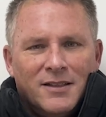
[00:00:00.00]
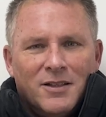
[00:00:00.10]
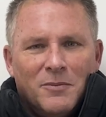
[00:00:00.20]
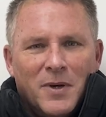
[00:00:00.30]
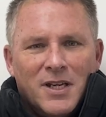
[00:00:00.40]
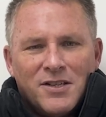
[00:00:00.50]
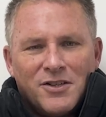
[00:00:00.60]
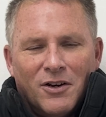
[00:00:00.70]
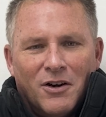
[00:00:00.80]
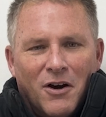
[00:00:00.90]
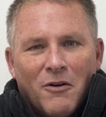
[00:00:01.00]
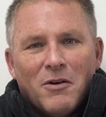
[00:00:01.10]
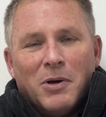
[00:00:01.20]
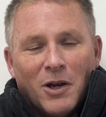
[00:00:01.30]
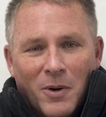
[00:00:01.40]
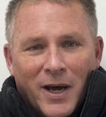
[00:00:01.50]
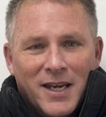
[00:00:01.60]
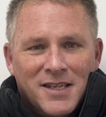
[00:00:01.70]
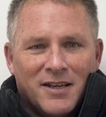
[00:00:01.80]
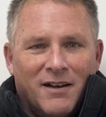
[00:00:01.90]
The winners got a horrible
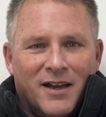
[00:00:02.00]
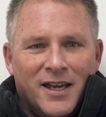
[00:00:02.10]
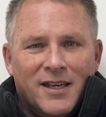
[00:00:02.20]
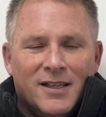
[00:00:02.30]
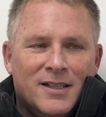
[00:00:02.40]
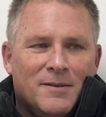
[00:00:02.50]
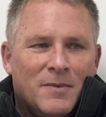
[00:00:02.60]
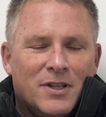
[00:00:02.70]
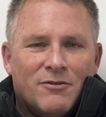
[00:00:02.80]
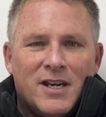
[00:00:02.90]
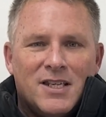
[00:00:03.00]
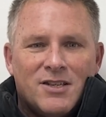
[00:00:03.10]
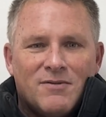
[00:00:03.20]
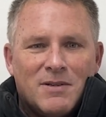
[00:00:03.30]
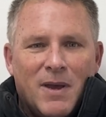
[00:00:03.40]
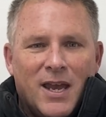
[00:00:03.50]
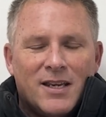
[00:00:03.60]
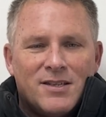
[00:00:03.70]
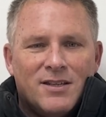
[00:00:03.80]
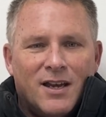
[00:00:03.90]
away tie. With the greatest
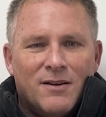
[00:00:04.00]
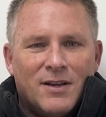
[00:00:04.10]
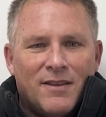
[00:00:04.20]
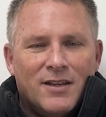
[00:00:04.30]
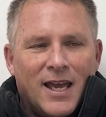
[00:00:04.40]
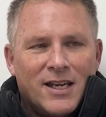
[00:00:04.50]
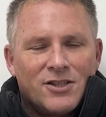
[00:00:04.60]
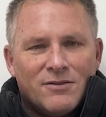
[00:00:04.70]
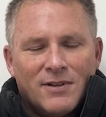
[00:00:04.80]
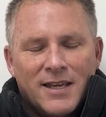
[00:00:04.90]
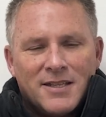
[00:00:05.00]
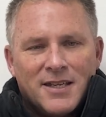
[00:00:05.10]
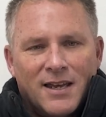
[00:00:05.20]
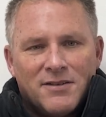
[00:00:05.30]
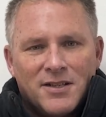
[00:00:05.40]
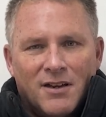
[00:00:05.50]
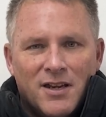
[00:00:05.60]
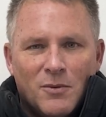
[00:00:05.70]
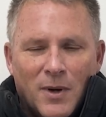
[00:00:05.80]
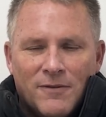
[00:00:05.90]
respect, you know, another National League South
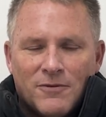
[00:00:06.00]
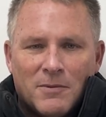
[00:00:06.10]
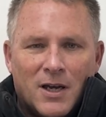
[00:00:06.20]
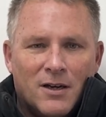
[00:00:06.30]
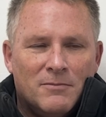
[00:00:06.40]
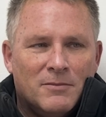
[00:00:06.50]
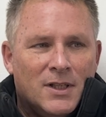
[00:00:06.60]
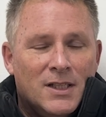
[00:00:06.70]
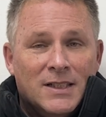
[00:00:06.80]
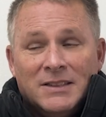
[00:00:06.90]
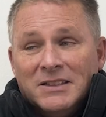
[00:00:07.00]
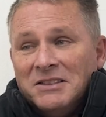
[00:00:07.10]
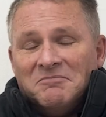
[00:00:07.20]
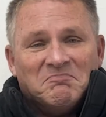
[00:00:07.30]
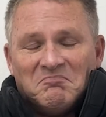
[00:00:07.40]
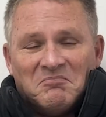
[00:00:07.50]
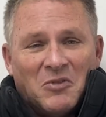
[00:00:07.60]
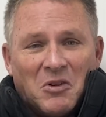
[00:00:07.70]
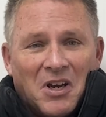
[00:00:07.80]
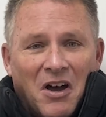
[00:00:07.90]
side away from home.
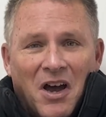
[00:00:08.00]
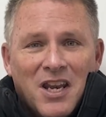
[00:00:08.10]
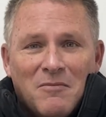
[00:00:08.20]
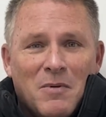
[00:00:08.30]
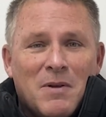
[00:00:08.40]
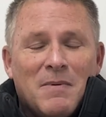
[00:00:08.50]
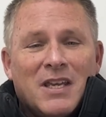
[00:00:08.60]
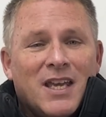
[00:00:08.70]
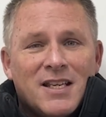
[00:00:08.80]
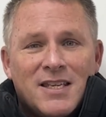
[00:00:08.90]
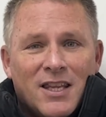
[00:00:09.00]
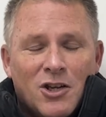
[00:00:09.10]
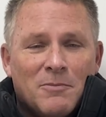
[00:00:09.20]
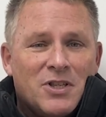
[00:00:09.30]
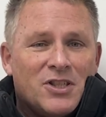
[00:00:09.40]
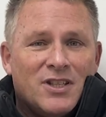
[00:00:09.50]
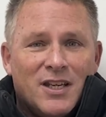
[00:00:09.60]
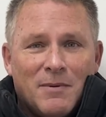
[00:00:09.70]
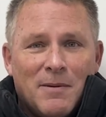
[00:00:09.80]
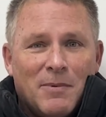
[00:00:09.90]
Not going to hide it. We would have been kicked out of the competition
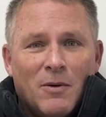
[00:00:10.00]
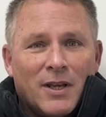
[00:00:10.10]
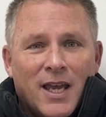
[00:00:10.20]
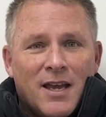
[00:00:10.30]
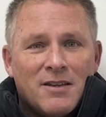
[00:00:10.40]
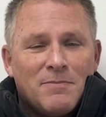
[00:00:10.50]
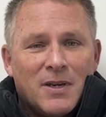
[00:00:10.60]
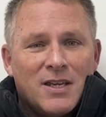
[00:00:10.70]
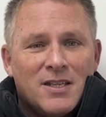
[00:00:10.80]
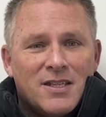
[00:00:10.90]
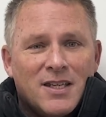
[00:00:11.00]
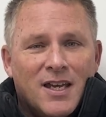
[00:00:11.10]
anyway by all accounts because